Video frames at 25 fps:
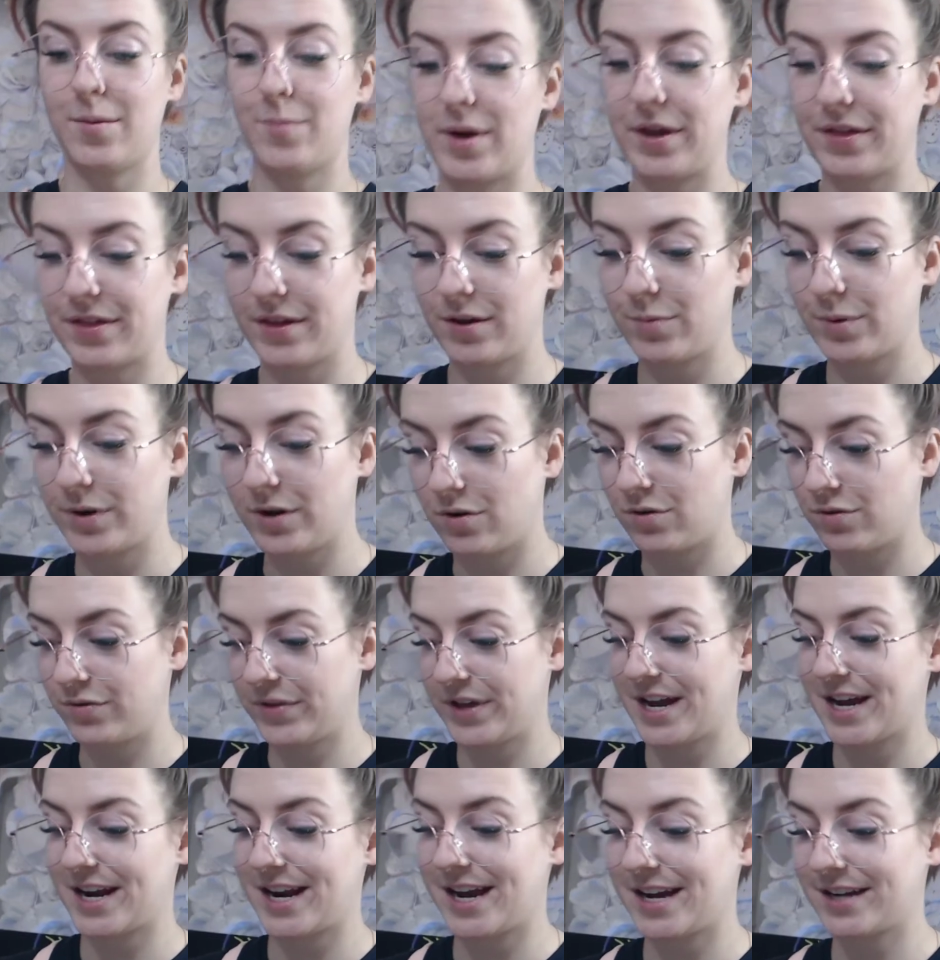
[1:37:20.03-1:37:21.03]
I think we only
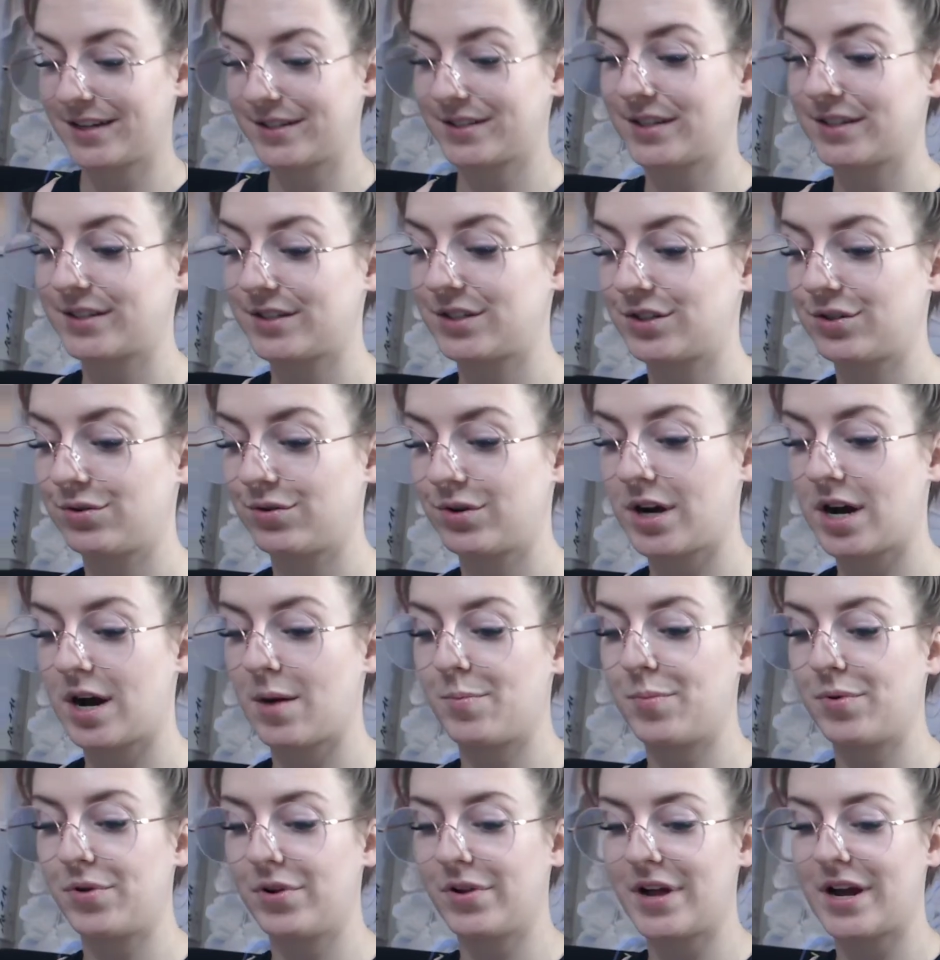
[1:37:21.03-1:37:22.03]
had access to a
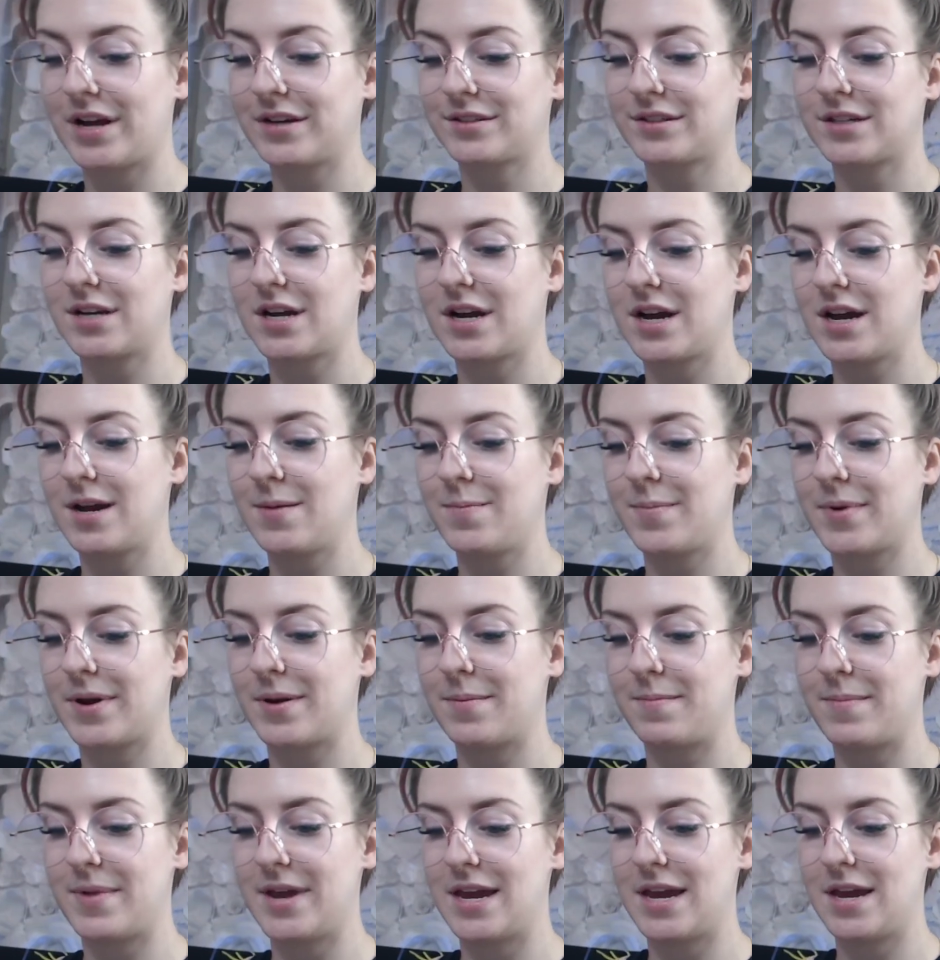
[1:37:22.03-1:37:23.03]
couple last time, but
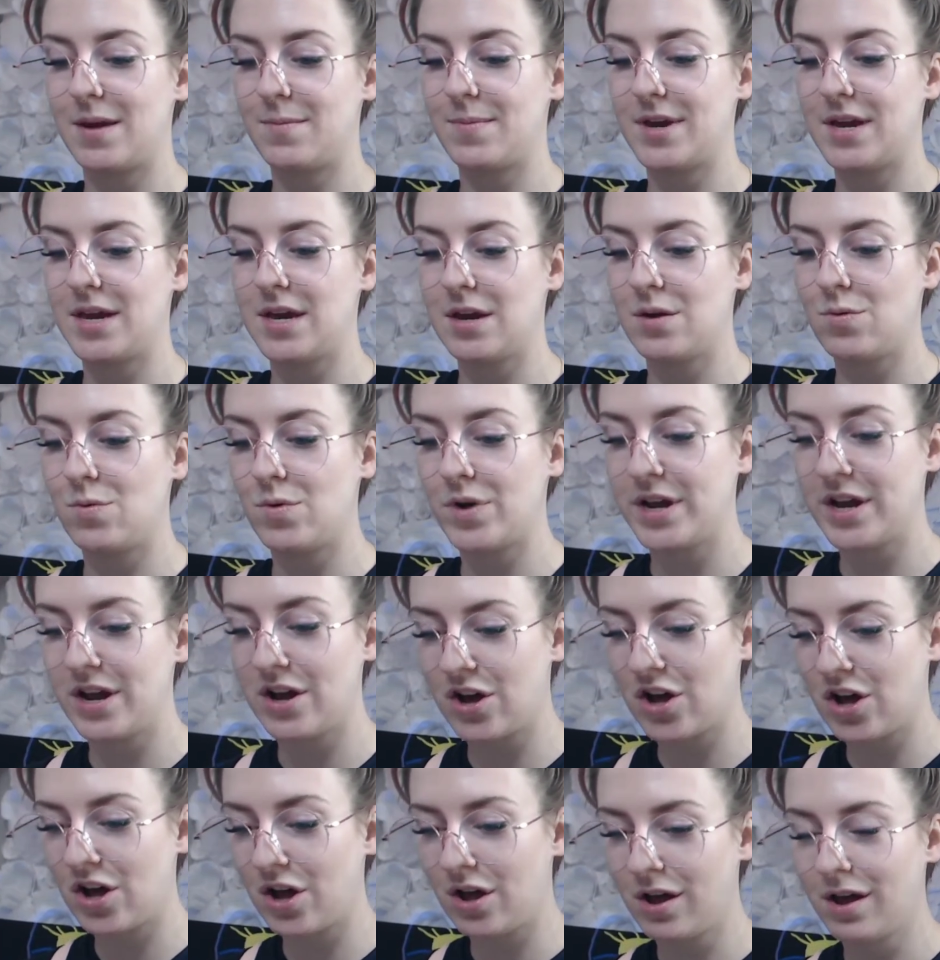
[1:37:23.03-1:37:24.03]
maybe
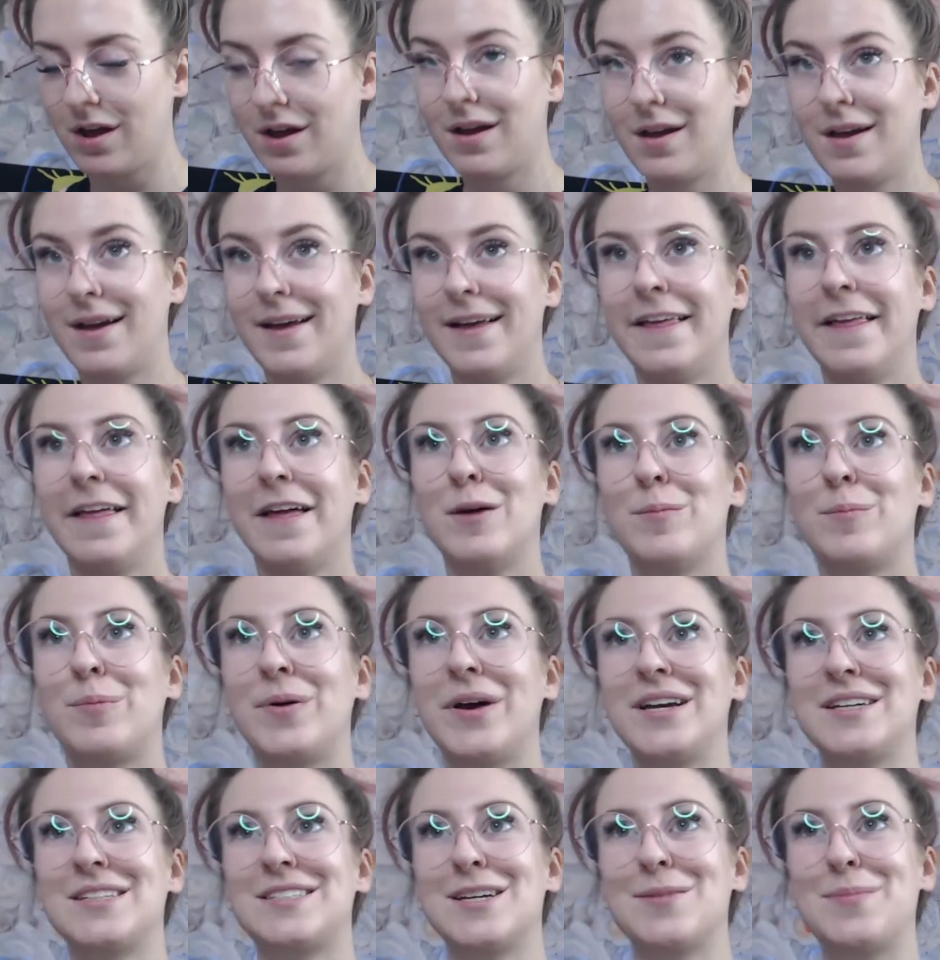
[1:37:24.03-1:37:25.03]
we'll
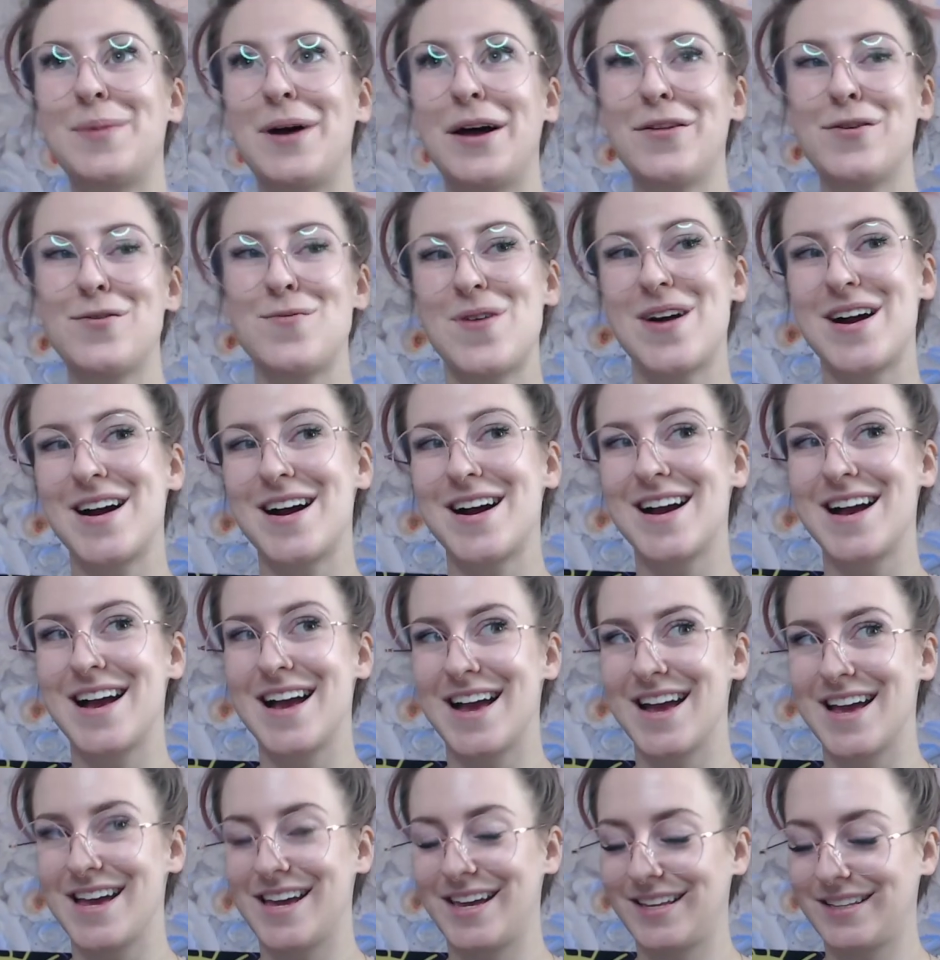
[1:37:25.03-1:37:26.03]
play some other
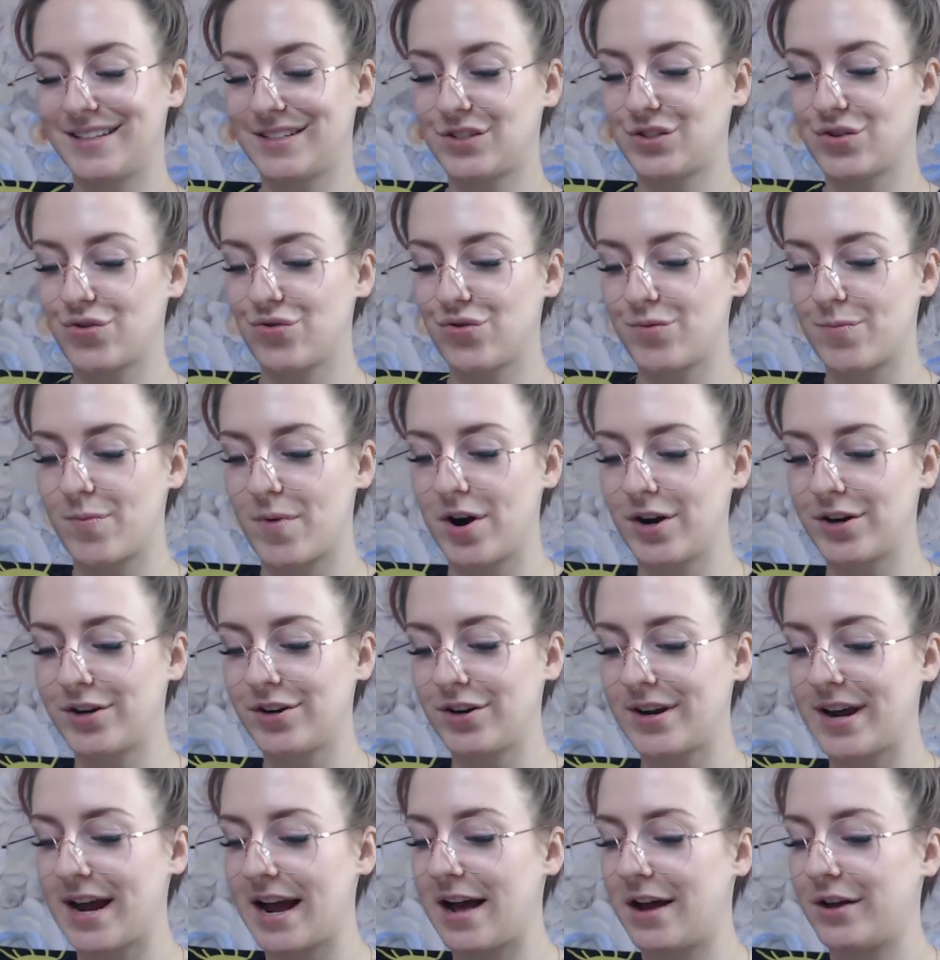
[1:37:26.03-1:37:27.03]
ones. So mark your
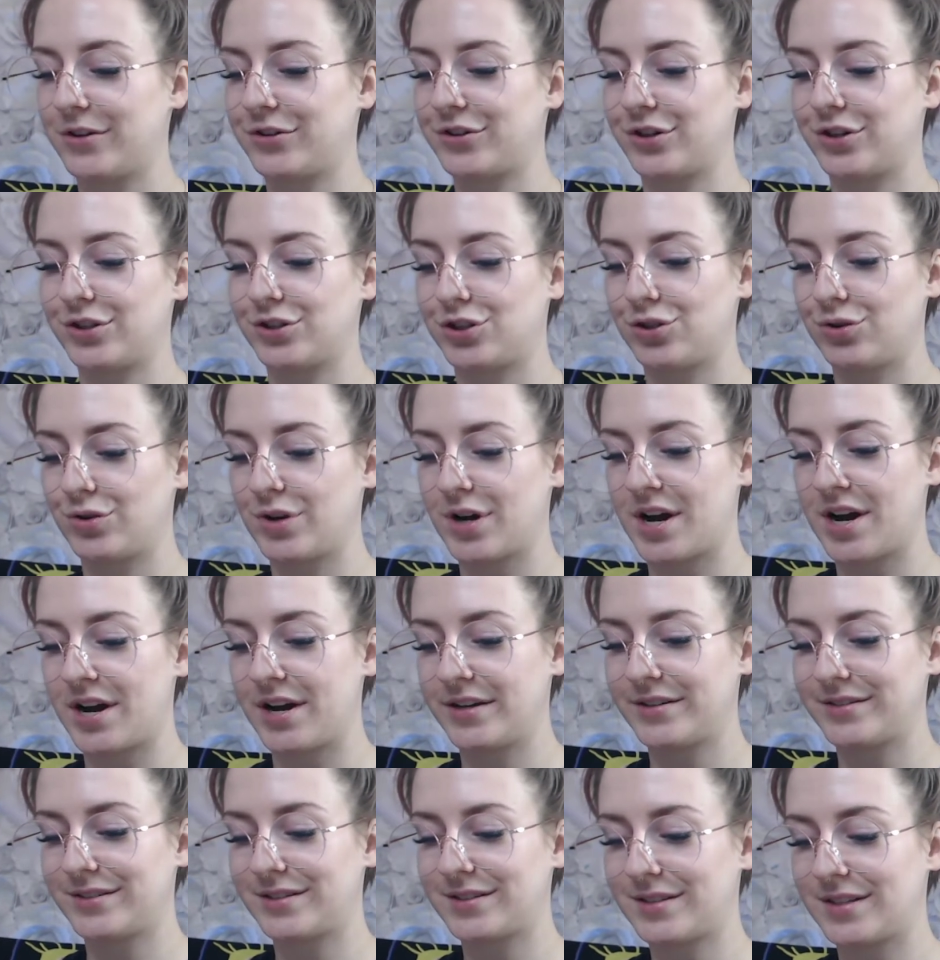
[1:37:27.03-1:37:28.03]
calendars, you
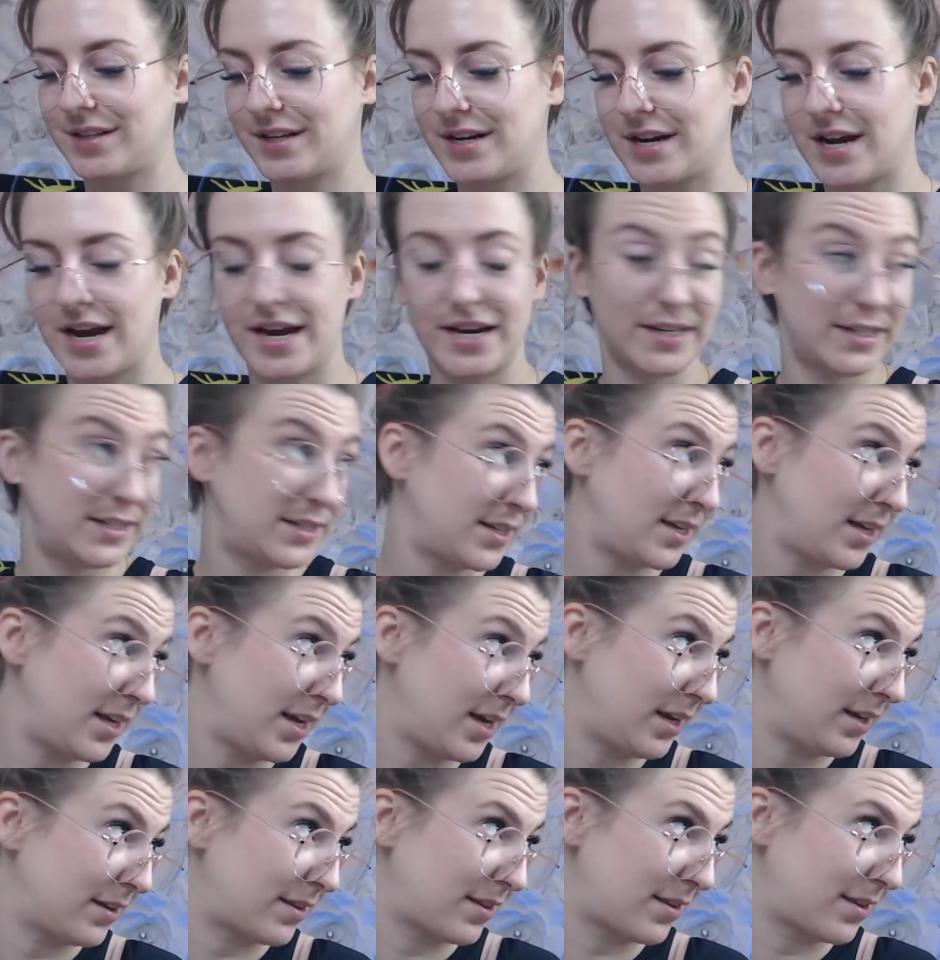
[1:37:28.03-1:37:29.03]
guys. The
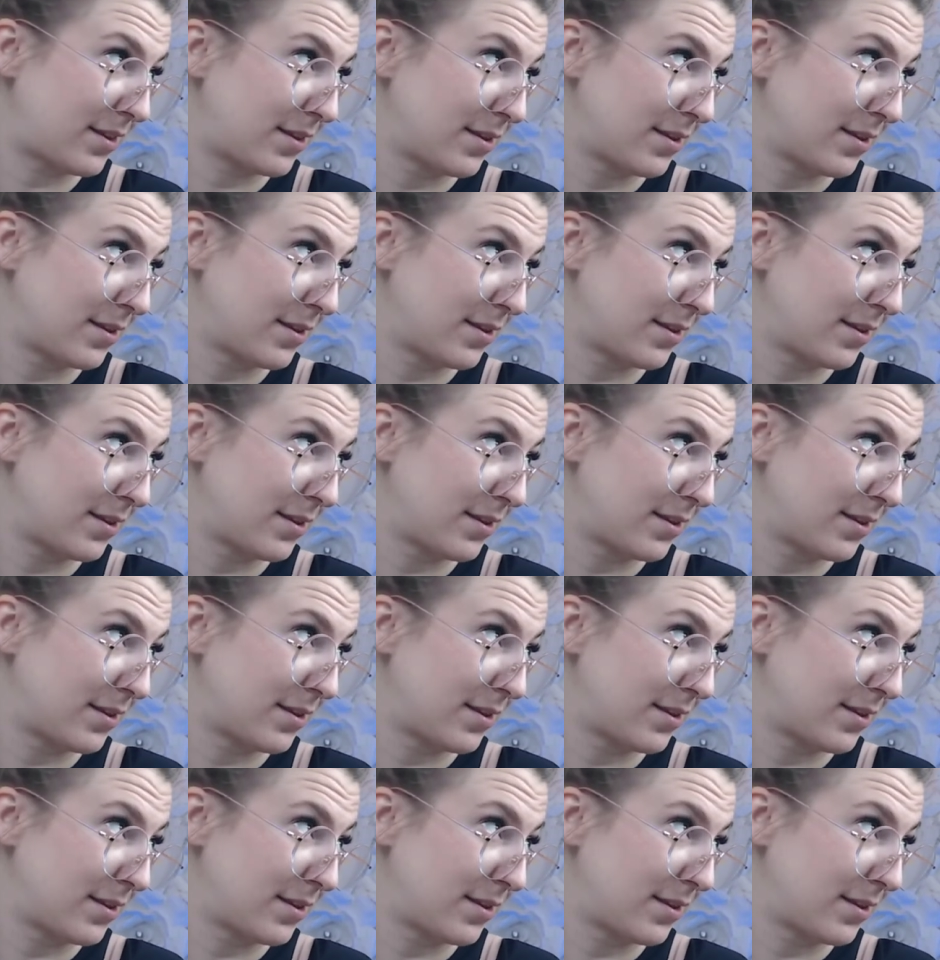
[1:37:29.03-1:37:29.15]
nineteenth,